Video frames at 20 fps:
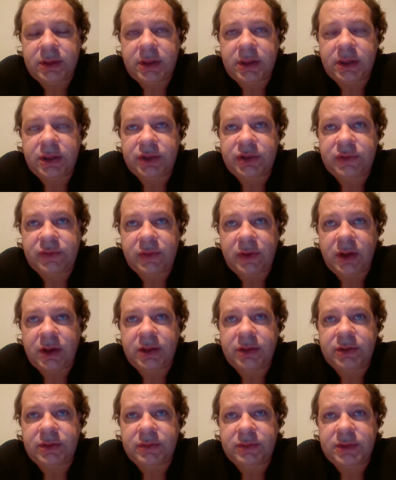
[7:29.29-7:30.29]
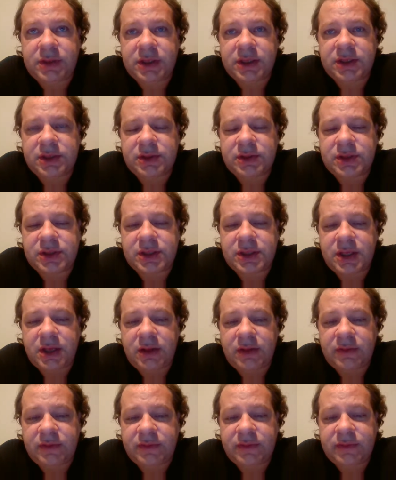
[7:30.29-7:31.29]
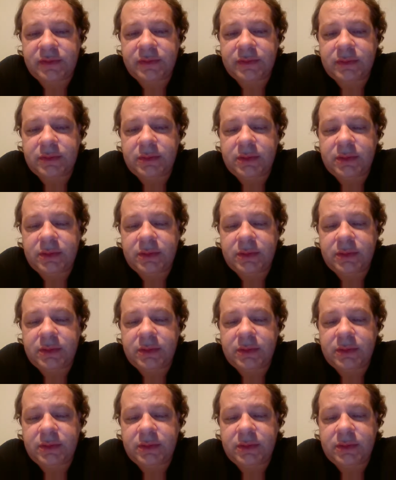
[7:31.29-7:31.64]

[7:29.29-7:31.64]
and try to do things yourself